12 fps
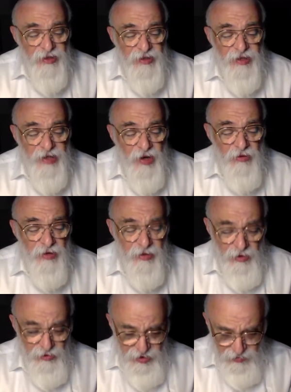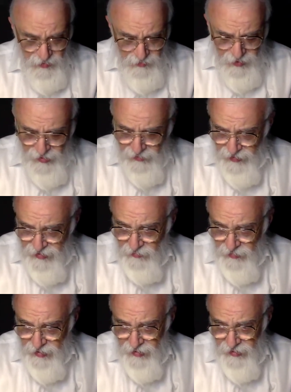Oh, That's the
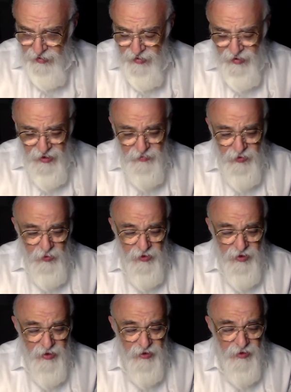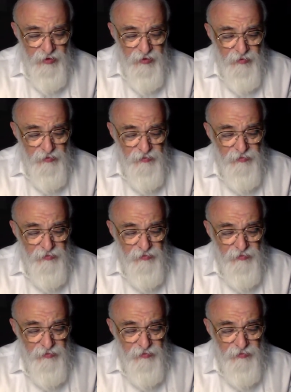meaning that his head's between his knees.